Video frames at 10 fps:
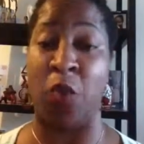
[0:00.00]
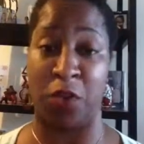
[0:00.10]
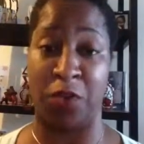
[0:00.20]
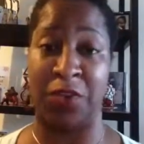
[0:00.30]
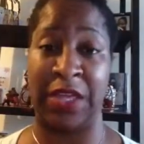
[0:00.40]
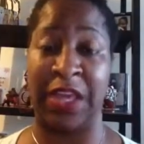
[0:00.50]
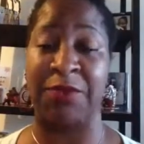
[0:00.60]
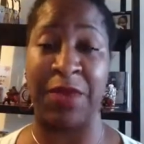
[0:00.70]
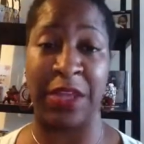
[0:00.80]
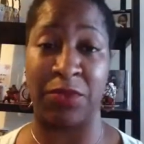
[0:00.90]
worthy
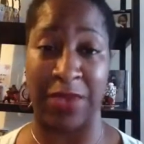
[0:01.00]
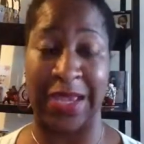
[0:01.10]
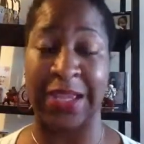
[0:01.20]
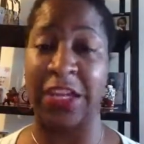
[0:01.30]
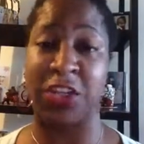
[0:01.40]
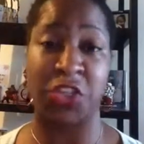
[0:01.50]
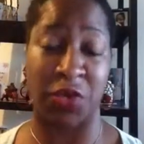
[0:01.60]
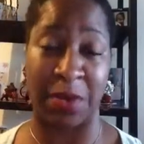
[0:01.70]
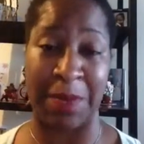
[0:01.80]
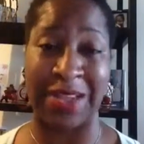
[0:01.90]
of being read in a
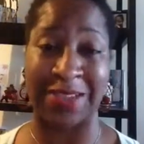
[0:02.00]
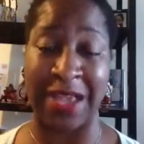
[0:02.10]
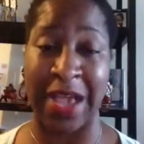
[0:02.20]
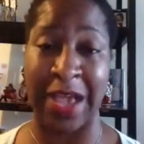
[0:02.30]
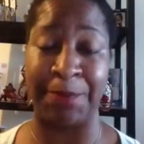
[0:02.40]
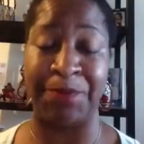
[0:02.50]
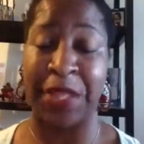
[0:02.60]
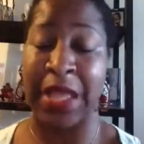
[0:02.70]
short amount of time.